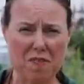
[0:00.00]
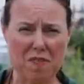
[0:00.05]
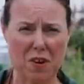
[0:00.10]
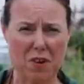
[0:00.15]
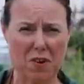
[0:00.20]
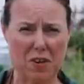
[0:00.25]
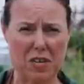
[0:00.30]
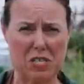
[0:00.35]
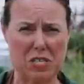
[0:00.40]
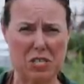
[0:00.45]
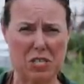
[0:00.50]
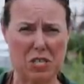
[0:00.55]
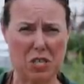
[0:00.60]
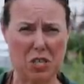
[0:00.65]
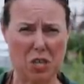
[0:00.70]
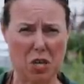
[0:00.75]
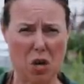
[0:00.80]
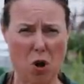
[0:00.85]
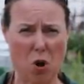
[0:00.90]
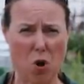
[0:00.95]
very
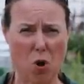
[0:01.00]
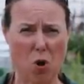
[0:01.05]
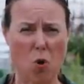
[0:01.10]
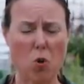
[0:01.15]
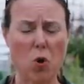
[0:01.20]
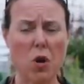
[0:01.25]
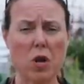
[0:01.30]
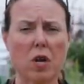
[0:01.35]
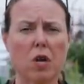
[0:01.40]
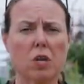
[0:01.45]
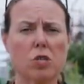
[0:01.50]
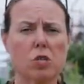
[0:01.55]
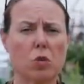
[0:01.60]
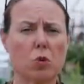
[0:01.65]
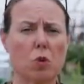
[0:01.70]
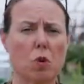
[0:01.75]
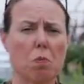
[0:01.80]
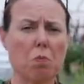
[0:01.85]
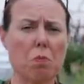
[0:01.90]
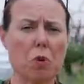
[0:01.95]
slow
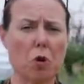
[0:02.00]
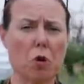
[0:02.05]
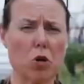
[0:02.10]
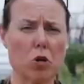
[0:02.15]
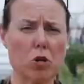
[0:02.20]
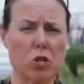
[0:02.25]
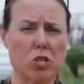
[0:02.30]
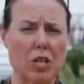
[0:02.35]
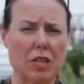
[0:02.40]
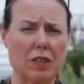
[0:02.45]
to emerge